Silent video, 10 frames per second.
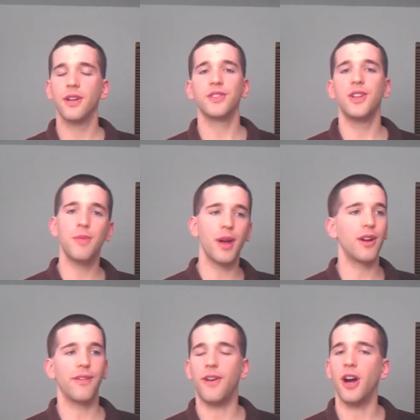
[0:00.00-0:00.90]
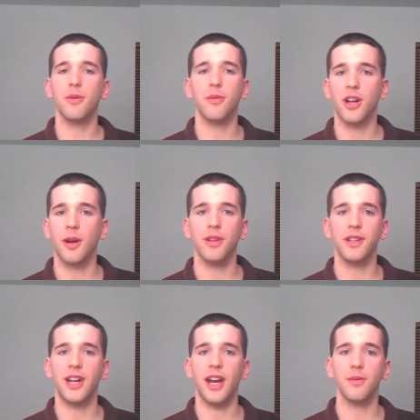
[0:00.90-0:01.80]
So you might want to farm them a couple
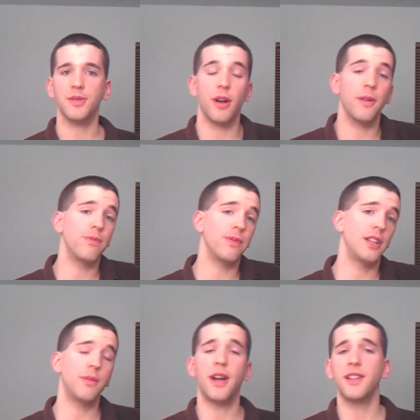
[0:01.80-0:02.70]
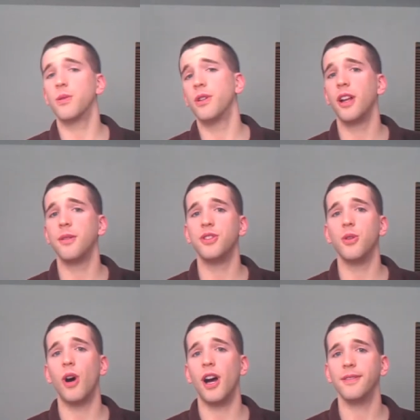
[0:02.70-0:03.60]
of times, but it depends on what items you
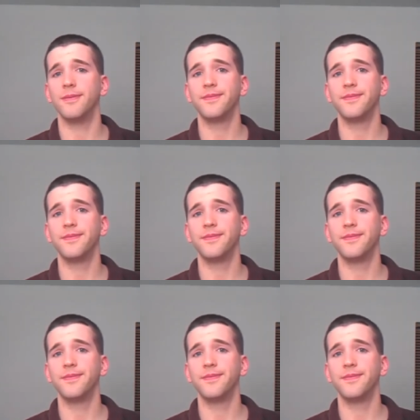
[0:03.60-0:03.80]
want.